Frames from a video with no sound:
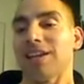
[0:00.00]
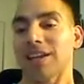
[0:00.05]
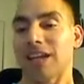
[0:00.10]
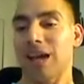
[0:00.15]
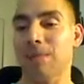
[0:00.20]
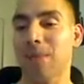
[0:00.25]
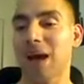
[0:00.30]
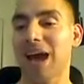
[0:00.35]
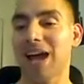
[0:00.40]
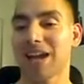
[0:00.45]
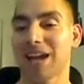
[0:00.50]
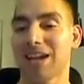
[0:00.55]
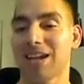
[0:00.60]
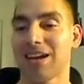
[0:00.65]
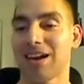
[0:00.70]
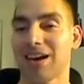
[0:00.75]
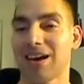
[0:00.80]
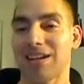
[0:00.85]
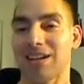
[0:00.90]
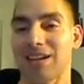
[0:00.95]
Came back and
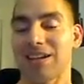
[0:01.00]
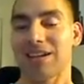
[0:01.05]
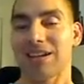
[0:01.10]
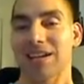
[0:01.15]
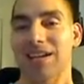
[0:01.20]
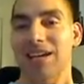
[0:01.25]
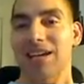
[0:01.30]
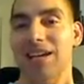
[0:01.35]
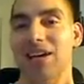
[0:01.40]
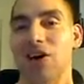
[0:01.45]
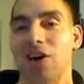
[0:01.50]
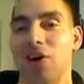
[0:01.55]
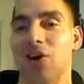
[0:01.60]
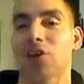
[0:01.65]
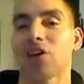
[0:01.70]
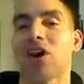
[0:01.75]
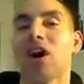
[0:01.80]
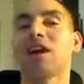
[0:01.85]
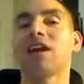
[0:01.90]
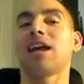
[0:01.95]

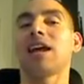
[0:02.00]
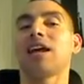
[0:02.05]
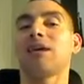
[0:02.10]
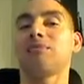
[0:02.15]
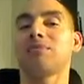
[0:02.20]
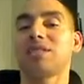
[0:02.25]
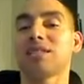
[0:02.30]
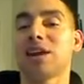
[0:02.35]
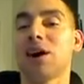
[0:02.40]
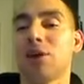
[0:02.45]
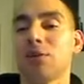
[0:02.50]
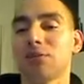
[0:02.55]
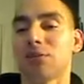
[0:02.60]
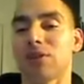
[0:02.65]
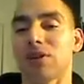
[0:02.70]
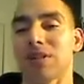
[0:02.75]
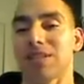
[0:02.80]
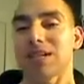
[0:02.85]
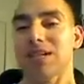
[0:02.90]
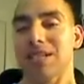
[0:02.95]
hurt Kane himself,
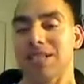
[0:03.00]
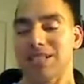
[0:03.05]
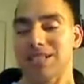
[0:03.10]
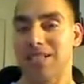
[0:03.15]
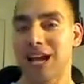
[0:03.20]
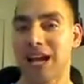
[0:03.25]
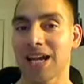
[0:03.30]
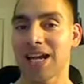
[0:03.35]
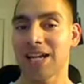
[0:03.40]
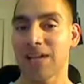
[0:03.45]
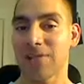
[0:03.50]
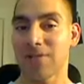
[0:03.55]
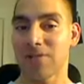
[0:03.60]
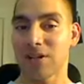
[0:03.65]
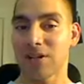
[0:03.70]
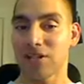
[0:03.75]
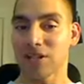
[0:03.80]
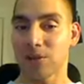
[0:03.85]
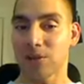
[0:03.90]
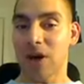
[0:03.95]
standing, and
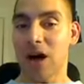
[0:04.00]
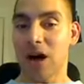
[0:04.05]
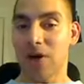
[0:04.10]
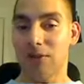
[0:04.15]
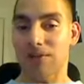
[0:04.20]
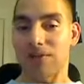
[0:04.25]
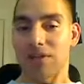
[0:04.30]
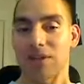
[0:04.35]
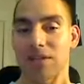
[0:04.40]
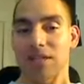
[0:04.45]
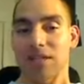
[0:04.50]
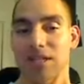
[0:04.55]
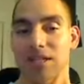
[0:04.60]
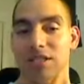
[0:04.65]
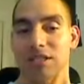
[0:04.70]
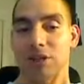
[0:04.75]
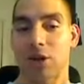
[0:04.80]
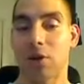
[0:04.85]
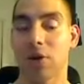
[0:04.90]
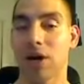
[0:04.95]
finished him off.
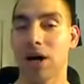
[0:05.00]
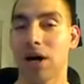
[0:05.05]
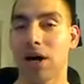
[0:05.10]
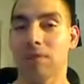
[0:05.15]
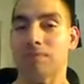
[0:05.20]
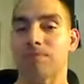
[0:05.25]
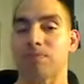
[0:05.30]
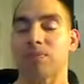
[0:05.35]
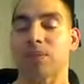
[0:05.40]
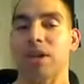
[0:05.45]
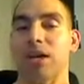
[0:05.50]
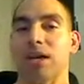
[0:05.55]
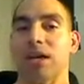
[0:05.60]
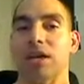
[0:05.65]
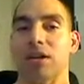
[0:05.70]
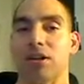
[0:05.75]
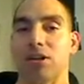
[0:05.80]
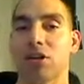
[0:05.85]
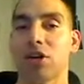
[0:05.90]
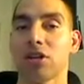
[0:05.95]
So,
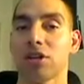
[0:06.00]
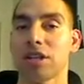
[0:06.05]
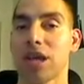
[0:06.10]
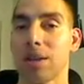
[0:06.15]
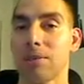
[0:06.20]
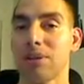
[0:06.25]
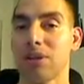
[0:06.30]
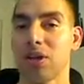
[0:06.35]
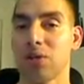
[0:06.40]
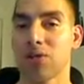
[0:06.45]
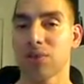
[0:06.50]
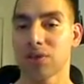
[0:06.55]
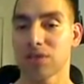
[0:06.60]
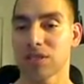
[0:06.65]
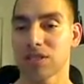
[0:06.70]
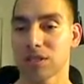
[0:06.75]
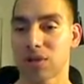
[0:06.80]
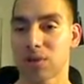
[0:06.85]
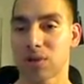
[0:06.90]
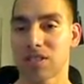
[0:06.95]
good debut for
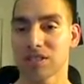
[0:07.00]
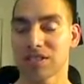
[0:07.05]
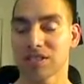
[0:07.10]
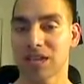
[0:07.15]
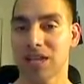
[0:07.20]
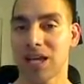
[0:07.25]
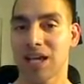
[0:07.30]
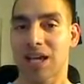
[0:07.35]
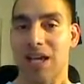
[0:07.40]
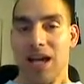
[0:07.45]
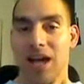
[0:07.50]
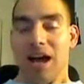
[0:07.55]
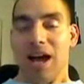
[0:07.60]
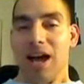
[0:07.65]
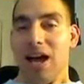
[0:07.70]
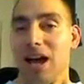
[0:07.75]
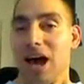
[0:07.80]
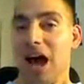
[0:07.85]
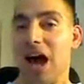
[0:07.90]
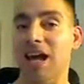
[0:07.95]
Cyril the Snake.
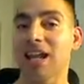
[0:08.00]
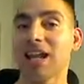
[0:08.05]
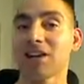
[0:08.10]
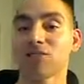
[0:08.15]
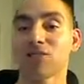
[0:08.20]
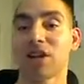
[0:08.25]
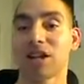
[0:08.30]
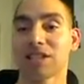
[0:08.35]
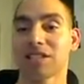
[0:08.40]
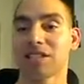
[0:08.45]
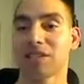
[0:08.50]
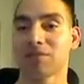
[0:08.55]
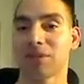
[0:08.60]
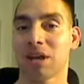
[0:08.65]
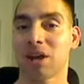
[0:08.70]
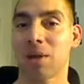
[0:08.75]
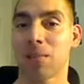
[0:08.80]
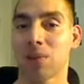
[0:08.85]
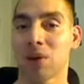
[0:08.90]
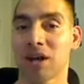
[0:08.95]
I'd actually like to see him
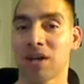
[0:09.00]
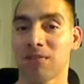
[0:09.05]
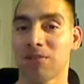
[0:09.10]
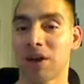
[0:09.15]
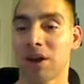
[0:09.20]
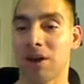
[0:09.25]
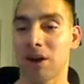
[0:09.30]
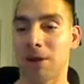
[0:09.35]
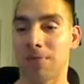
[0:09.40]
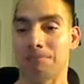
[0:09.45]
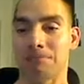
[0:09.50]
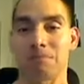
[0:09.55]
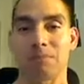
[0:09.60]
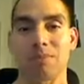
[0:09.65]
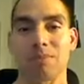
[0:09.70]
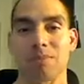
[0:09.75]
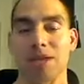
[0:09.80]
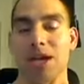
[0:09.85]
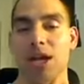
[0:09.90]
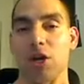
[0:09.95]
take on Brandon Vera.
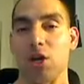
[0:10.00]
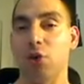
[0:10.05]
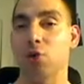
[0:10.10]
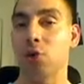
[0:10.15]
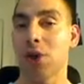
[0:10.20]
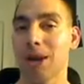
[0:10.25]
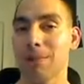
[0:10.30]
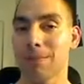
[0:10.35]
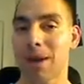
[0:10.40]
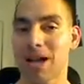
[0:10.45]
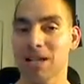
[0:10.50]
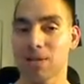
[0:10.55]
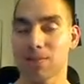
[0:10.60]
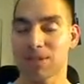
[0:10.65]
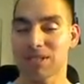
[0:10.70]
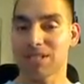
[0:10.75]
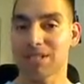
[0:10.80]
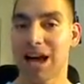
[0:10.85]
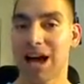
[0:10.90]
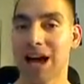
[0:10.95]
Great
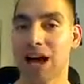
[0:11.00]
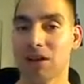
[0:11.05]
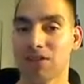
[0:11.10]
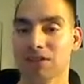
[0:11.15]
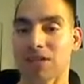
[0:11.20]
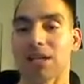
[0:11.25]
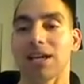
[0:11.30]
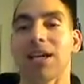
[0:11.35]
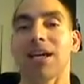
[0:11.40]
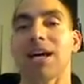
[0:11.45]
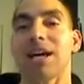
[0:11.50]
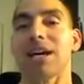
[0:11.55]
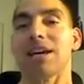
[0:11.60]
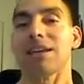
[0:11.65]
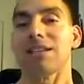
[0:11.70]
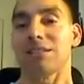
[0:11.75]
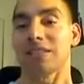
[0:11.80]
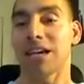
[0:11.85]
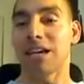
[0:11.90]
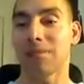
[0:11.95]
matchup of styles.
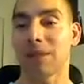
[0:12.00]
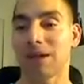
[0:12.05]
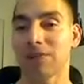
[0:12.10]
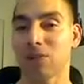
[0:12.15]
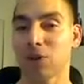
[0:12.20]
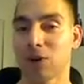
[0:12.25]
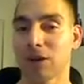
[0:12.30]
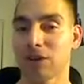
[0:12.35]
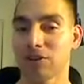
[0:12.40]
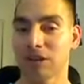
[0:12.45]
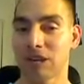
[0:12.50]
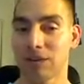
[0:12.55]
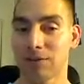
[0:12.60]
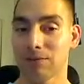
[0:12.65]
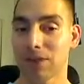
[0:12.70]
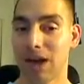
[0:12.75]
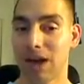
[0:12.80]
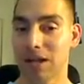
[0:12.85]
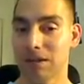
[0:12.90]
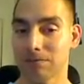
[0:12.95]
Think it'd make for an
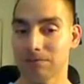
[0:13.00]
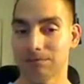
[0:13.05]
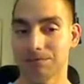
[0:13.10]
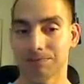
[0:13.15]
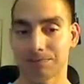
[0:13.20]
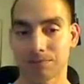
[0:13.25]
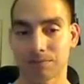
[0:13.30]
entertaining fight.